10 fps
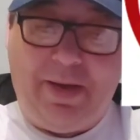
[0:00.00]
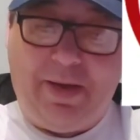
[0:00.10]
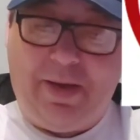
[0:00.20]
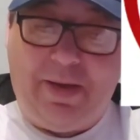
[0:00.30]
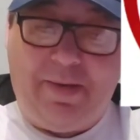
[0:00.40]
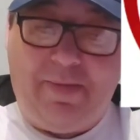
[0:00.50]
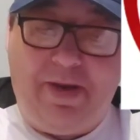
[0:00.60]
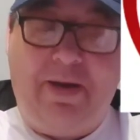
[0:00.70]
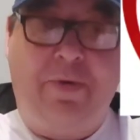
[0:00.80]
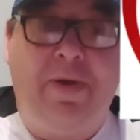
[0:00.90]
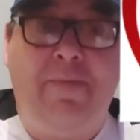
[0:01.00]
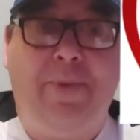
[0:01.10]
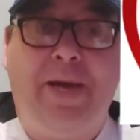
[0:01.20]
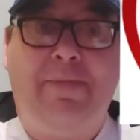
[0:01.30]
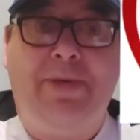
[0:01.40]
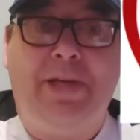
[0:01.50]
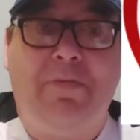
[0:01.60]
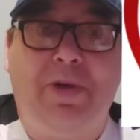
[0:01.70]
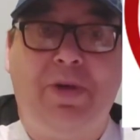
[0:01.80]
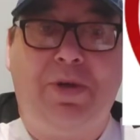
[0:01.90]
I don't think Palmer's
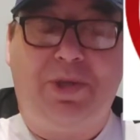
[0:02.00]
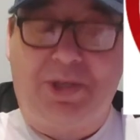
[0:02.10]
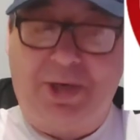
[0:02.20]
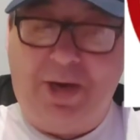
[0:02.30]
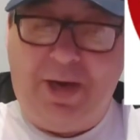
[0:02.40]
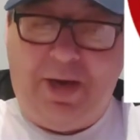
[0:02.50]
out cause.